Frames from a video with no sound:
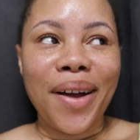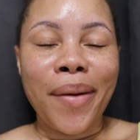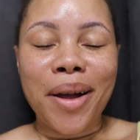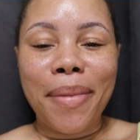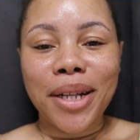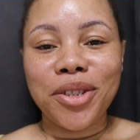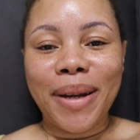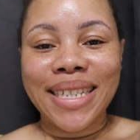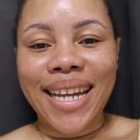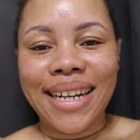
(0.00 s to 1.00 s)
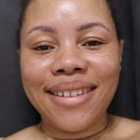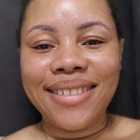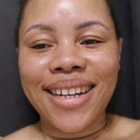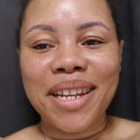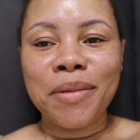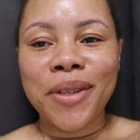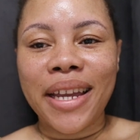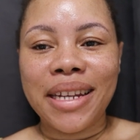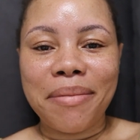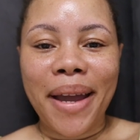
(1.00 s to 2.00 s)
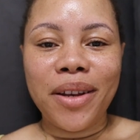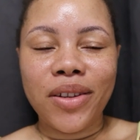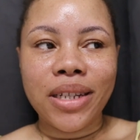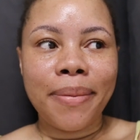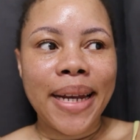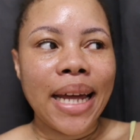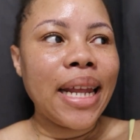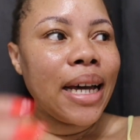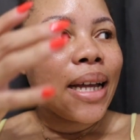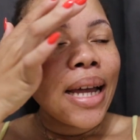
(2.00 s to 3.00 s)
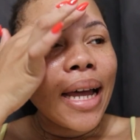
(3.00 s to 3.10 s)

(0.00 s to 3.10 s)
Welcome back to my channel, Phaello, Tshabalala.